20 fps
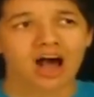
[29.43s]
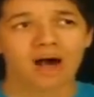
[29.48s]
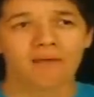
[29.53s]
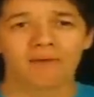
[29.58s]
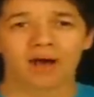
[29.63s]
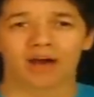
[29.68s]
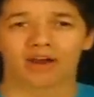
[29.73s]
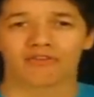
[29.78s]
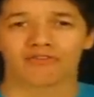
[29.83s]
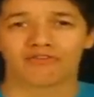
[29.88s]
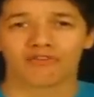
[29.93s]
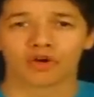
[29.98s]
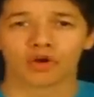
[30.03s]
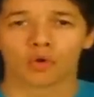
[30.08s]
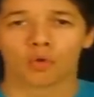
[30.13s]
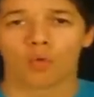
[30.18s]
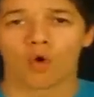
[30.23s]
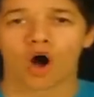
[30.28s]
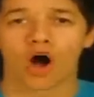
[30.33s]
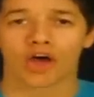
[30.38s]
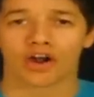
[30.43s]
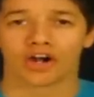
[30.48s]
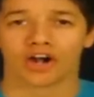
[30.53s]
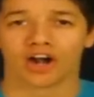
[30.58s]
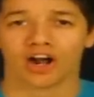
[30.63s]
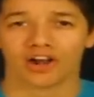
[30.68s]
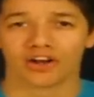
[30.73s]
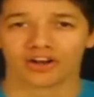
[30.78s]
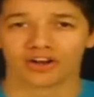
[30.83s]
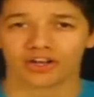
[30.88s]
about a foot of water
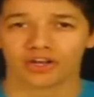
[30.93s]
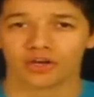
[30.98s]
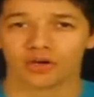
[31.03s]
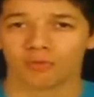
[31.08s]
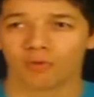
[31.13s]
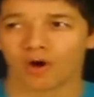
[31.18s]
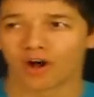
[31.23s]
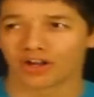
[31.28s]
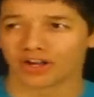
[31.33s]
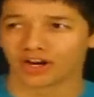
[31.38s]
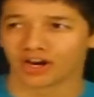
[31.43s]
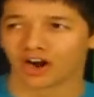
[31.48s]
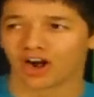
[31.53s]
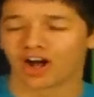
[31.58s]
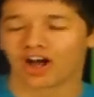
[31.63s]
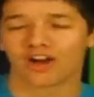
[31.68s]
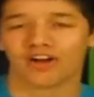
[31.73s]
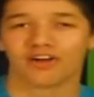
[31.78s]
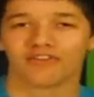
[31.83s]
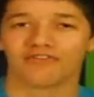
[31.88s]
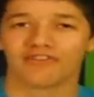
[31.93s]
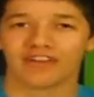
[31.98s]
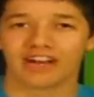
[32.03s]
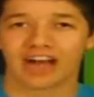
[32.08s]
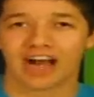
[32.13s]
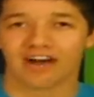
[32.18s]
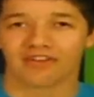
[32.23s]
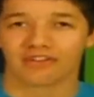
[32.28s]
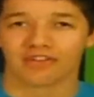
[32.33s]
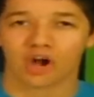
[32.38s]
under you while you're 100 feet
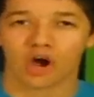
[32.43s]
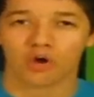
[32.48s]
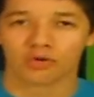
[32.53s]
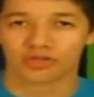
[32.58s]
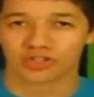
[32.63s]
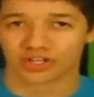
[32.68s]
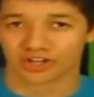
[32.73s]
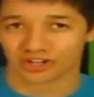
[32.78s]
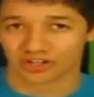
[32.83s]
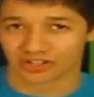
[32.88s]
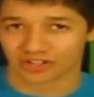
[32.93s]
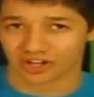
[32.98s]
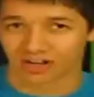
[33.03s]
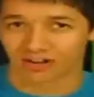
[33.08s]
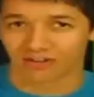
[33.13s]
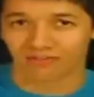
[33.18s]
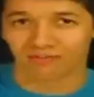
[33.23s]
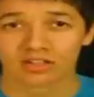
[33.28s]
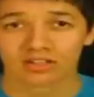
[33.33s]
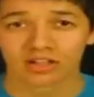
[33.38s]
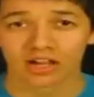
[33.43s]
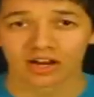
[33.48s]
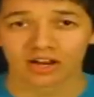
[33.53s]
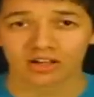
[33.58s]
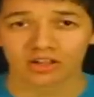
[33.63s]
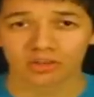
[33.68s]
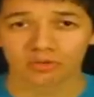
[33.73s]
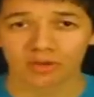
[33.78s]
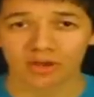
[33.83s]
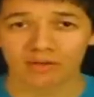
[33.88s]
out in the ocean or so. Later
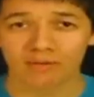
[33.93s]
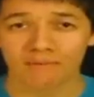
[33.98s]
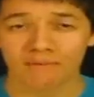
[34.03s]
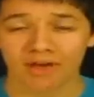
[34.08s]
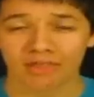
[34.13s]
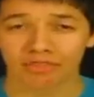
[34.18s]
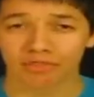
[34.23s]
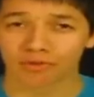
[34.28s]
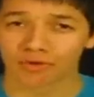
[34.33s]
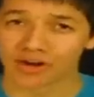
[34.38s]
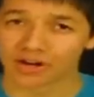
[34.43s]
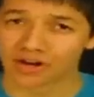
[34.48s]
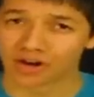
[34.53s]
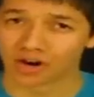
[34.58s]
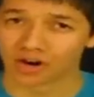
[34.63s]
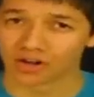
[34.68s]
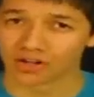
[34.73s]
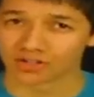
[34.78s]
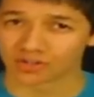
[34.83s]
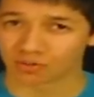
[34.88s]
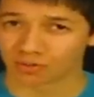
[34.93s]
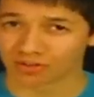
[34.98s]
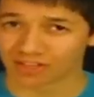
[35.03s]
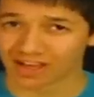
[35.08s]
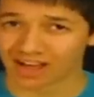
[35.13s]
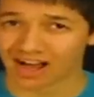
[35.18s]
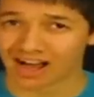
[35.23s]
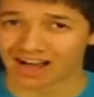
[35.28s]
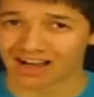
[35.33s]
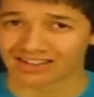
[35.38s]
in the week, we met 3 girls. Were
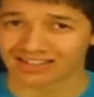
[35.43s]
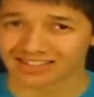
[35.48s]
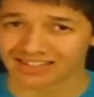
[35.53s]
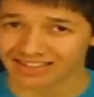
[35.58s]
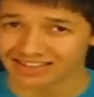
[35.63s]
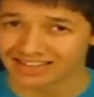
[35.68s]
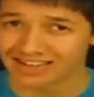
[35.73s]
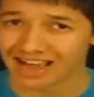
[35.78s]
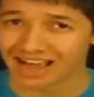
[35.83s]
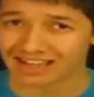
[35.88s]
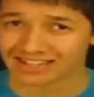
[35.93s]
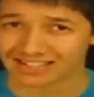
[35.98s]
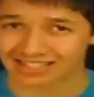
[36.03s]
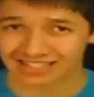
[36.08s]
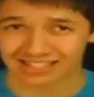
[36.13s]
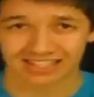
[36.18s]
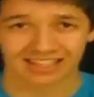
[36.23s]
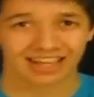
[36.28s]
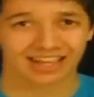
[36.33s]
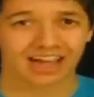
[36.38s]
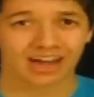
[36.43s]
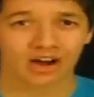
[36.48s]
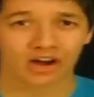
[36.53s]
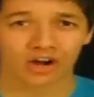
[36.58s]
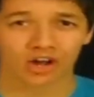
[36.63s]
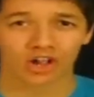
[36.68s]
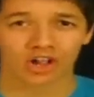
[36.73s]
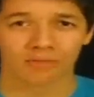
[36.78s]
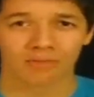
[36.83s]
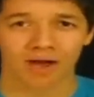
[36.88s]
they hot? Yes. Did they care
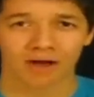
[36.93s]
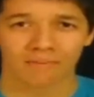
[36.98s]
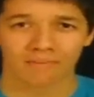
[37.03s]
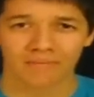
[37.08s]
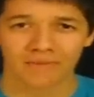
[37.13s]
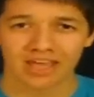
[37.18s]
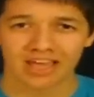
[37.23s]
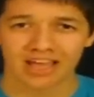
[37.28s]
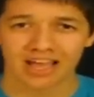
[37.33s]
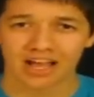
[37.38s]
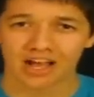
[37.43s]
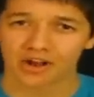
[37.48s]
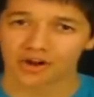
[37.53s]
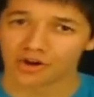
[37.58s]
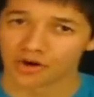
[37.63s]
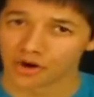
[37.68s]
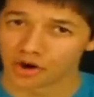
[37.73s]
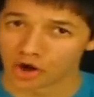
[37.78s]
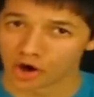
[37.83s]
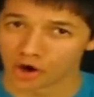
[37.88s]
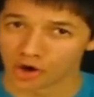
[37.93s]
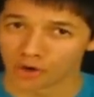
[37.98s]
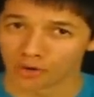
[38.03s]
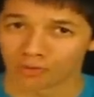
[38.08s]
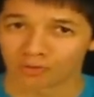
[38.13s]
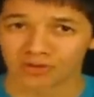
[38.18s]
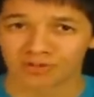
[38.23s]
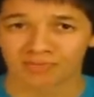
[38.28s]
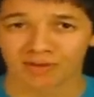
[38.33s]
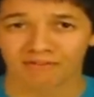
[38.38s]
at all about me?
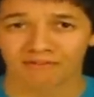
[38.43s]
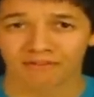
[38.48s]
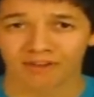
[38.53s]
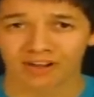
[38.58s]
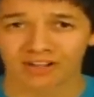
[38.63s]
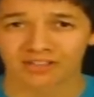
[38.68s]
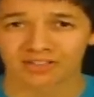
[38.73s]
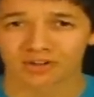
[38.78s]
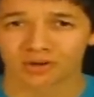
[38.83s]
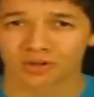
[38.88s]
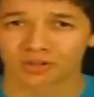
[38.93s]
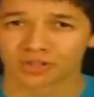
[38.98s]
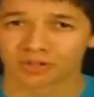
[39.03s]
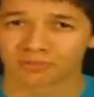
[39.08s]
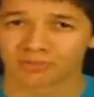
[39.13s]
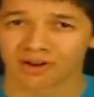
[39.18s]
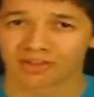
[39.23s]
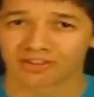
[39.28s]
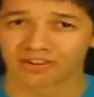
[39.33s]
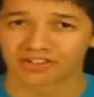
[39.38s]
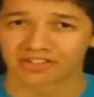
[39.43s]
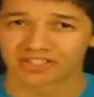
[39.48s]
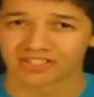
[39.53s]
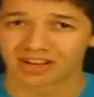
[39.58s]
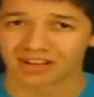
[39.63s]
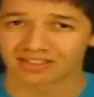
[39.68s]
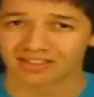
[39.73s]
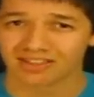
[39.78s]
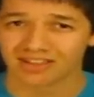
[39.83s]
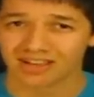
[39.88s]
No. Was my friend's older brother
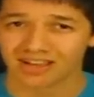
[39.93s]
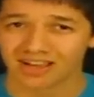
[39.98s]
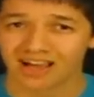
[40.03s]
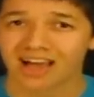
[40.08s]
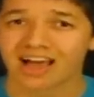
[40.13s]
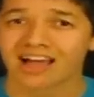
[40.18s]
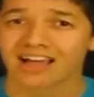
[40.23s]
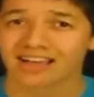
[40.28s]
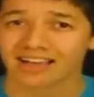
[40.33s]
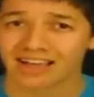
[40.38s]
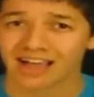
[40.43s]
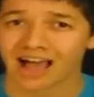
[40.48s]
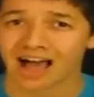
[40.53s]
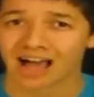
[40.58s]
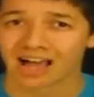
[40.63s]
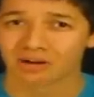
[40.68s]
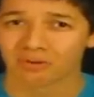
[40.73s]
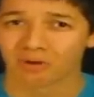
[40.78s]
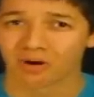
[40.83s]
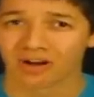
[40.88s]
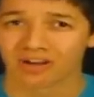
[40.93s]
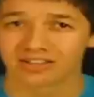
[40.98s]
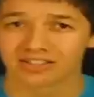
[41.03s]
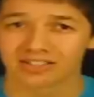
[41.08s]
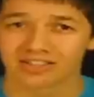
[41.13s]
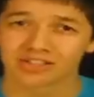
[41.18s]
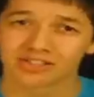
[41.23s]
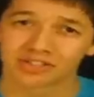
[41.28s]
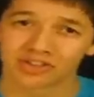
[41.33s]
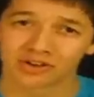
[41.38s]
Studley? Yeah, he was.
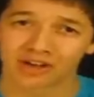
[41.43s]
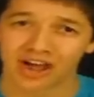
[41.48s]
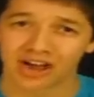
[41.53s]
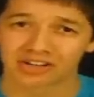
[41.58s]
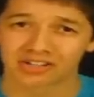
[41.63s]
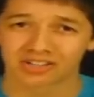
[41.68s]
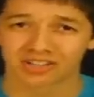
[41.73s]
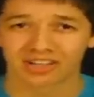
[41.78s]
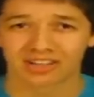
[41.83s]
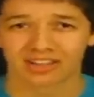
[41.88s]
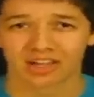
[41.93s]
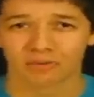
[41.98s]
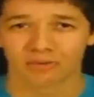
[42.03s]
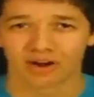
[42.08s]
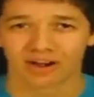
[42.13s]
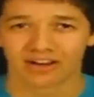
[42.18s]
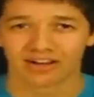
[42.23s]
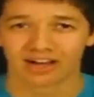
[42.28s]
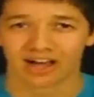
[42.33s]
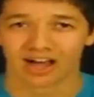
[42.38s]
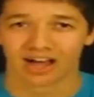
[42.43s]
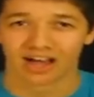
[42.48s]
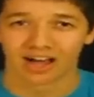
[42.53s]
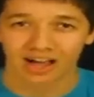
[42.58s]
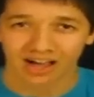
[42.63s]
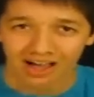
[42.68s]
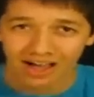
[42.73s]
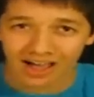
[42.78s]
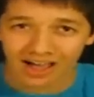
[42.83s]
So naturally, they wanted to